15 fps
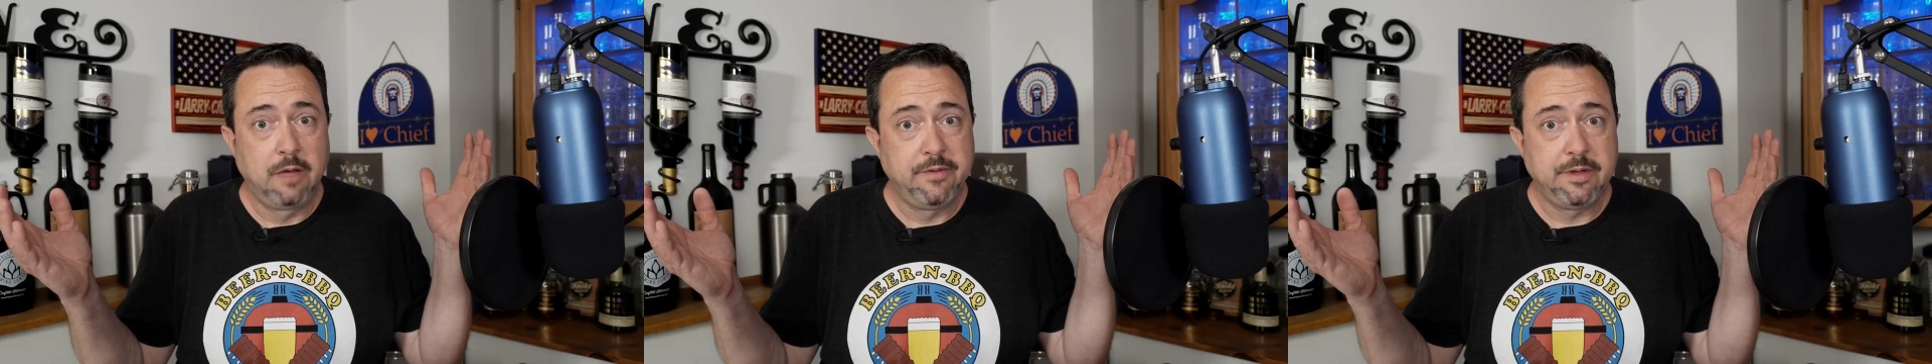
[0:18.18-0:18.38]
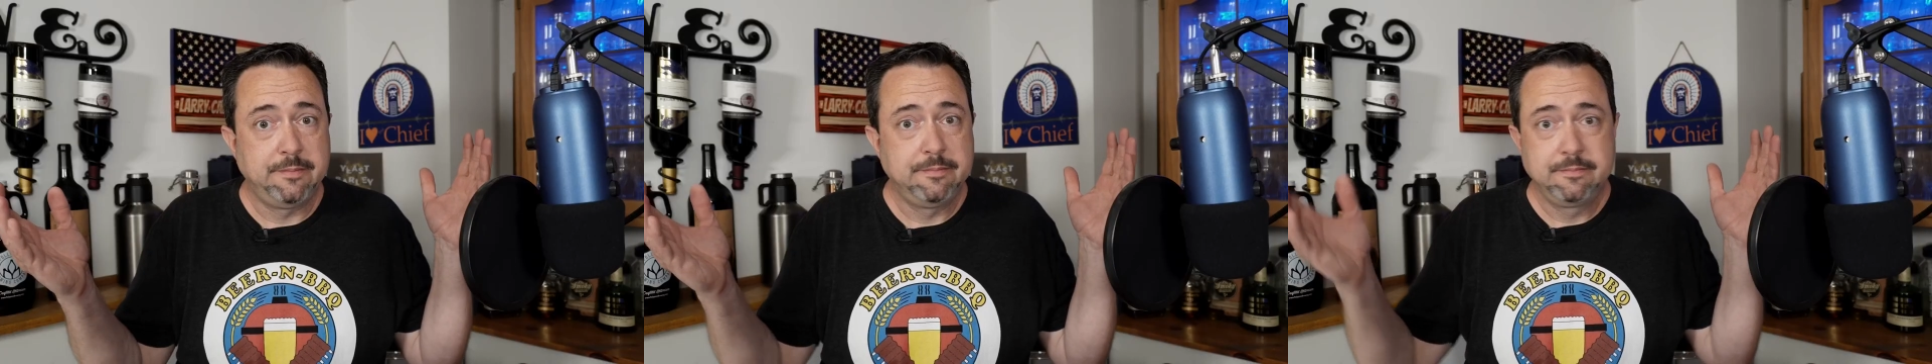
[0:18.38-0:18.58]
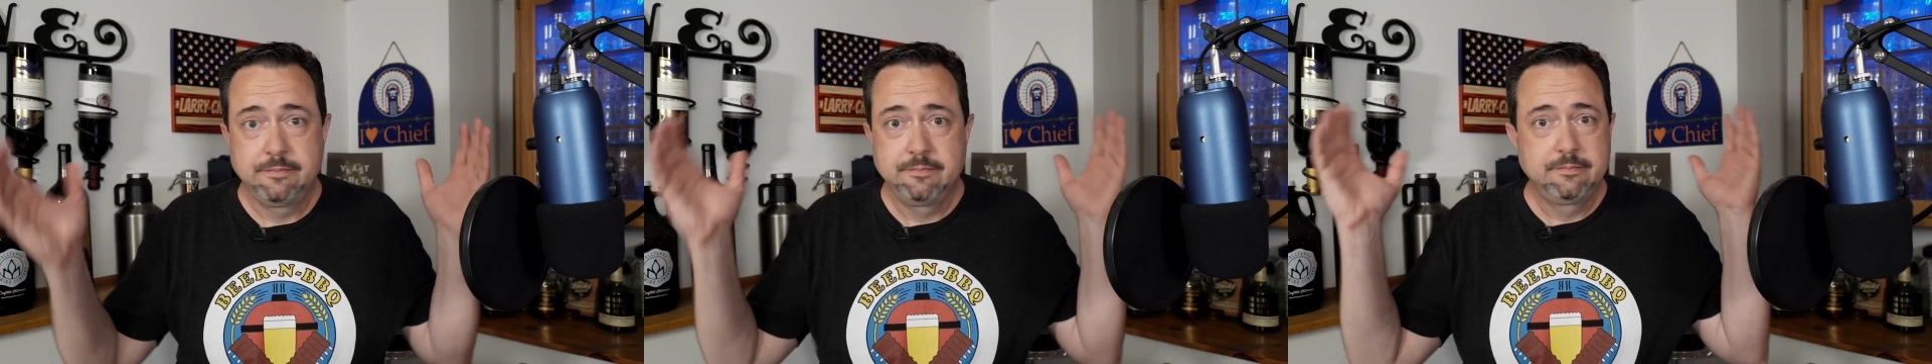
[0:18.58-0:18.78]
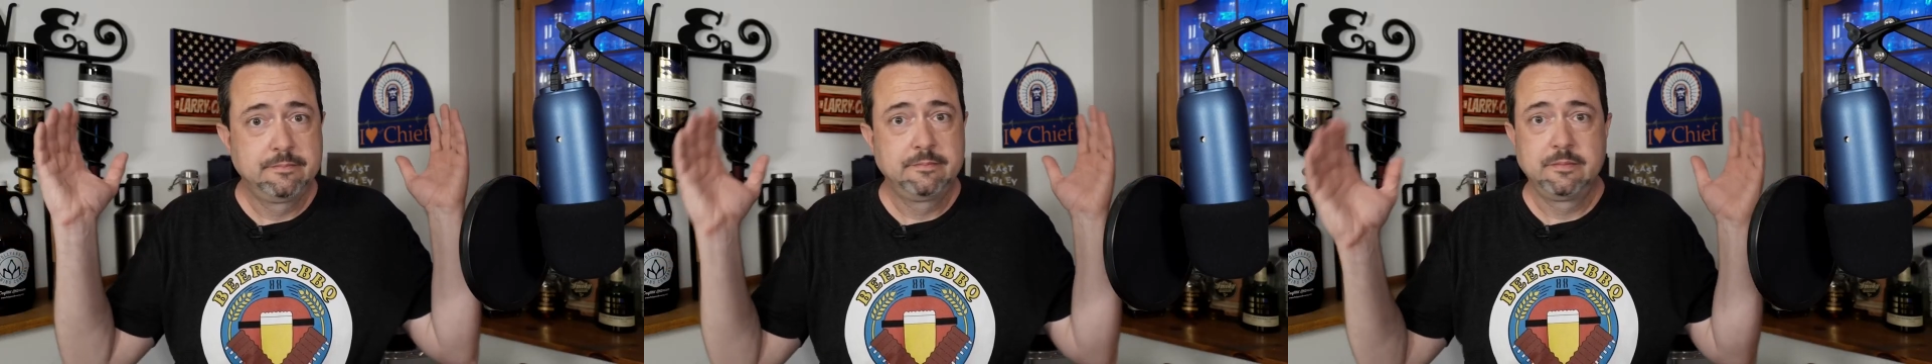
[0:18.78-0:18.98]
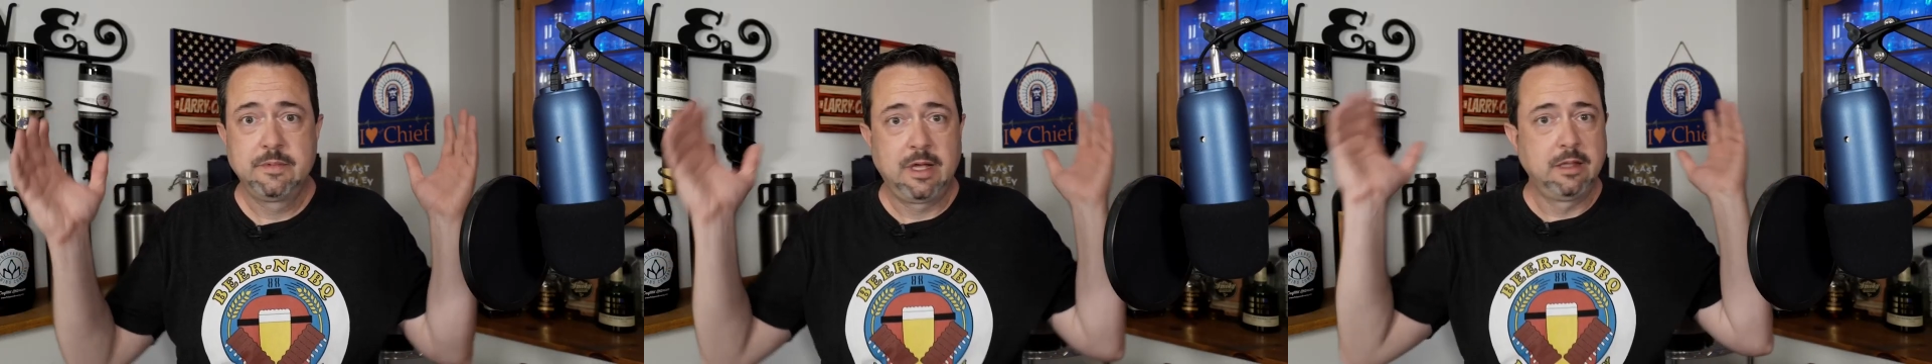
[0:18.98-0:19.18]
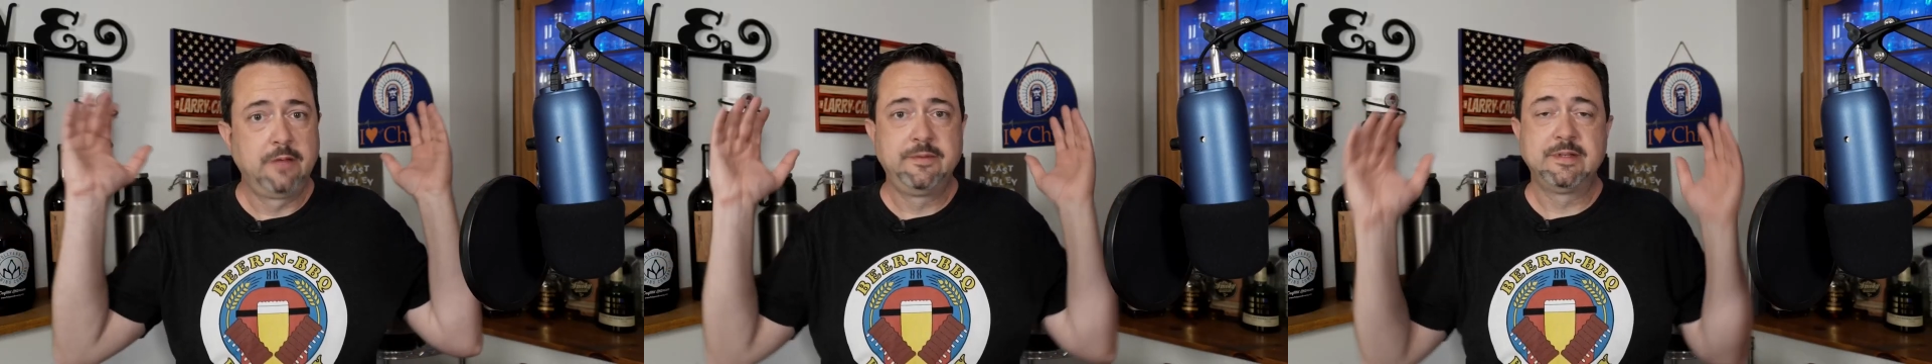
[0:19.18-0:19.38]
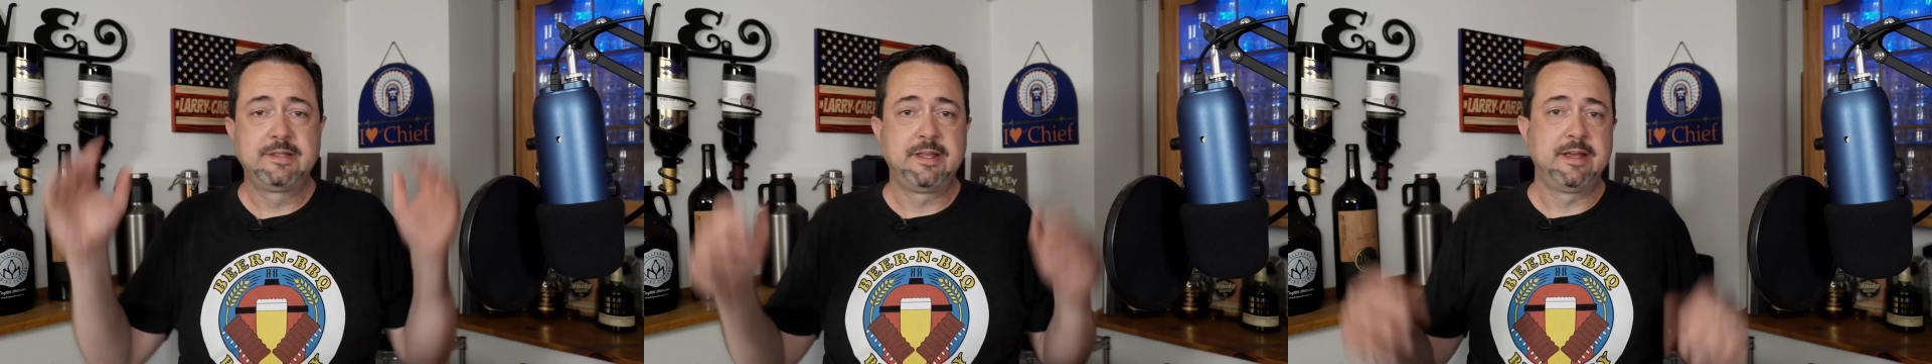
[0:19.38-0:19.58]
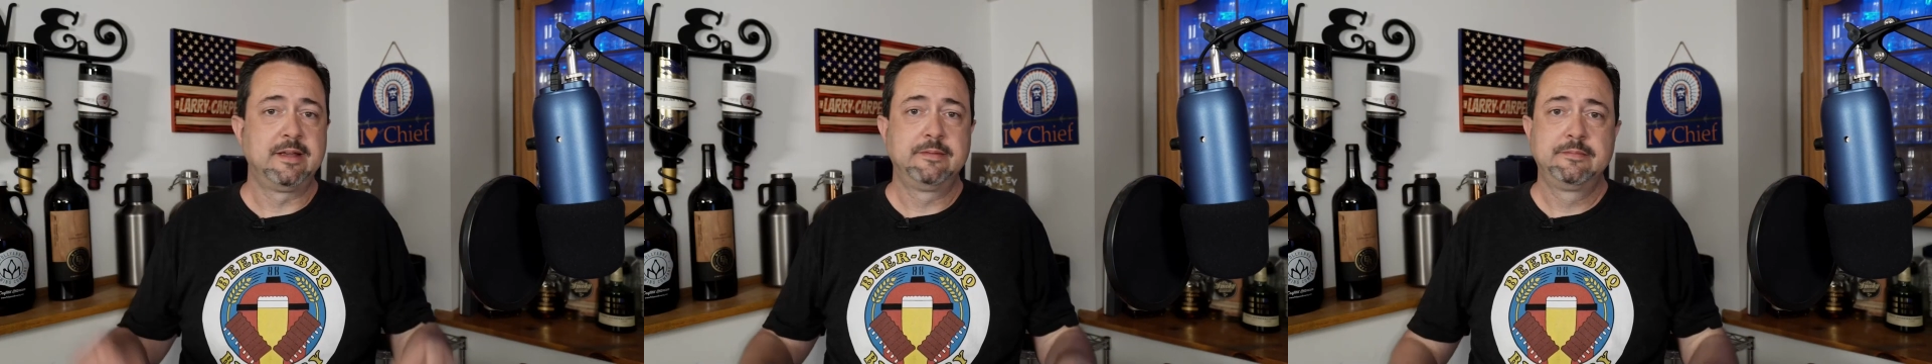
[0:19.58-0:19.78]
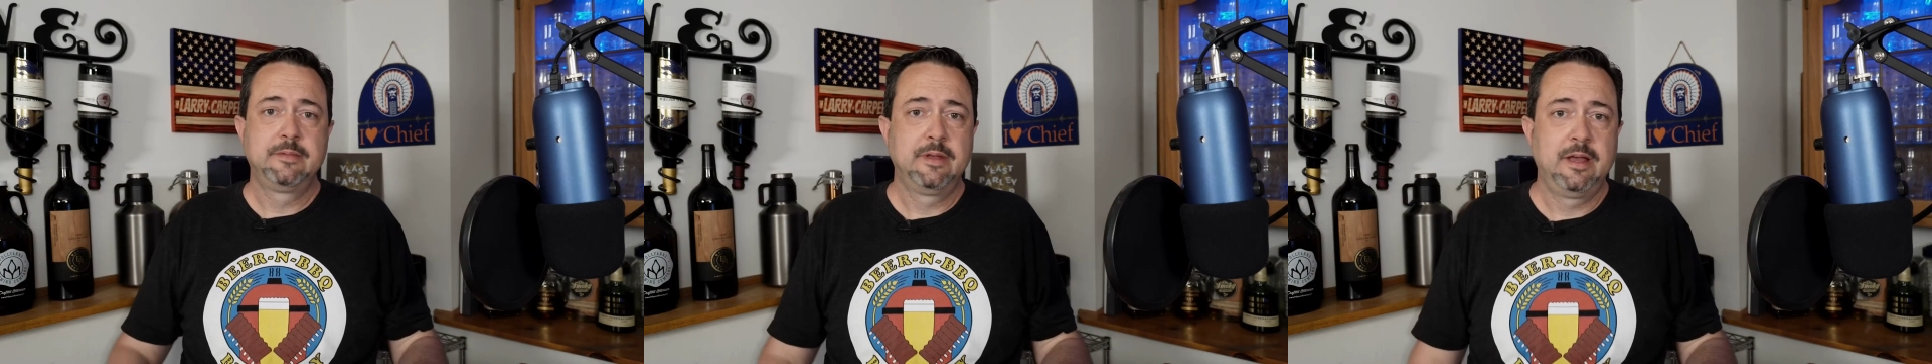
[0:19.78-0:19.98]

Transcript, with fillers: I love it. I love this thing.